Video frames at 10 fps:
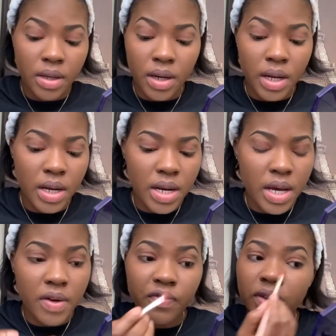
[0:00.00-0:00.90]
and it
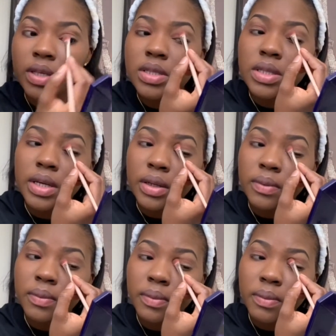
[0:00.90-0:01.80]
not fixed,
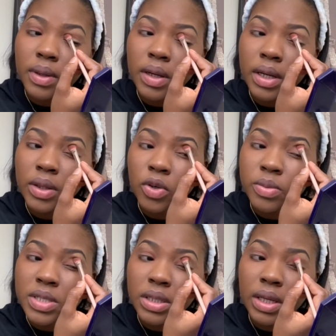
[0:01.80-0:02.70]
then me gonna get
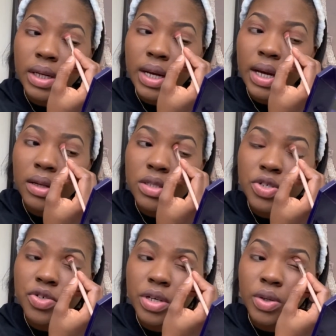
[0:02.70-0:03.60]
upset and I'll
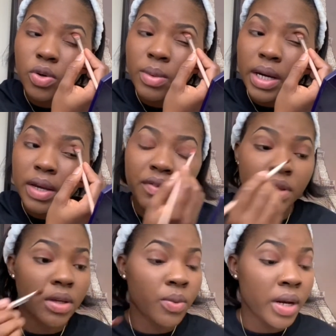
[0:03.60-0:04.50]
straighten out back
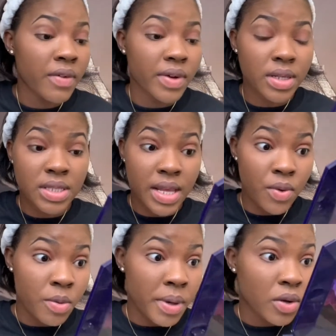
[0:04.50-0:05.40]
everything. Whatever the style
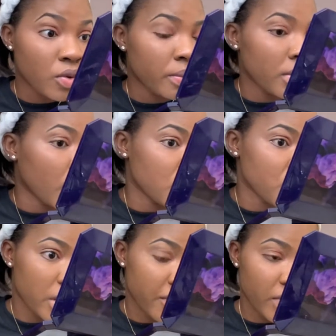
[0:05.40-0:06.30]
with me I do, me gonna
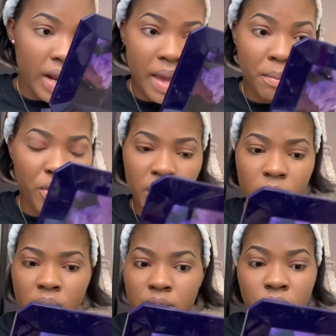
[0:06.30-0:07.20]
try for like bring it
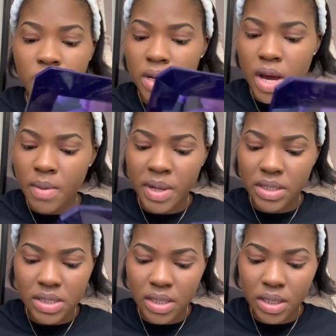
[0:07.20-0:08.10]
back to its normal
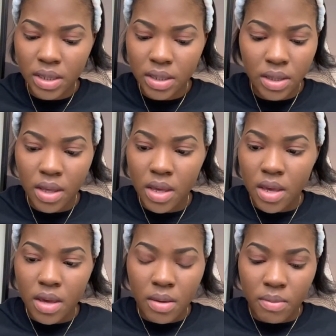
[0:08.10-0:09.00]
state
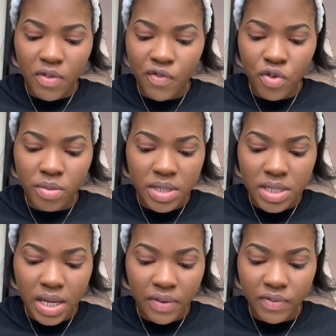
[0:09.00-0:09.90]
before me
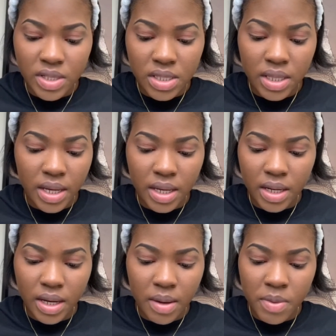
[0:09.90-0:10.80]
start fix it again.
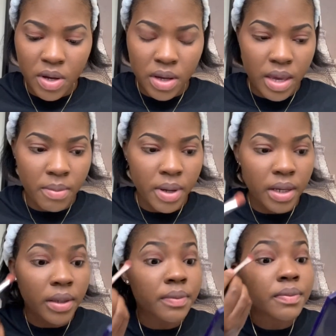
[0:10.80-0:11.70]
Cause me gonna get mad
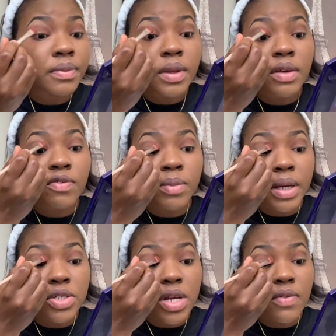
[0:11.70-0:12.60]
if me
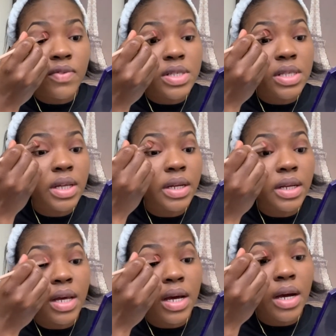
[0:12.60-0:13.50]
try to fix it and it
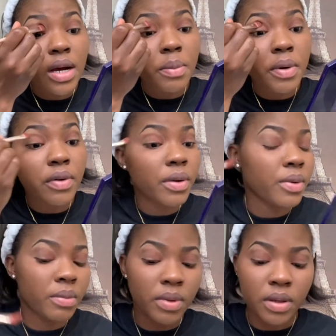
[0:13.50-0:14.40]
not cooperate
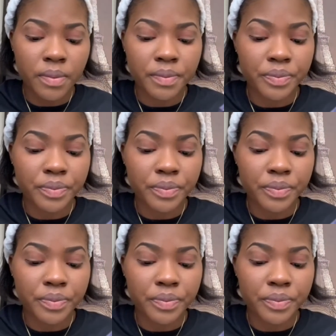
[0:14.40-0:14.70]
with me.